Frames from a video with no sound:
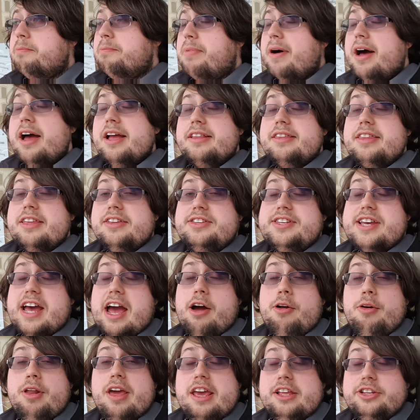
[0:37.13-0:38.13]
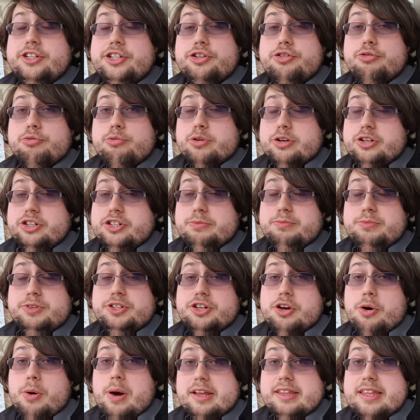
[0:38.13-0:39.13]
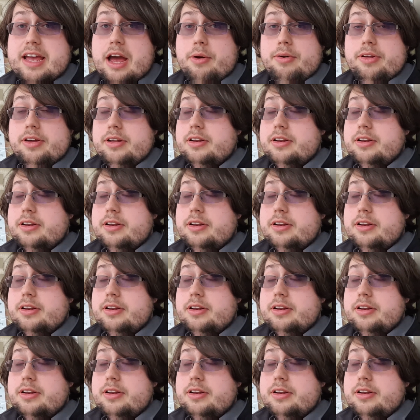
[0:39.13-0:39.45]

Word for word: But the town hates tourism, so I doubt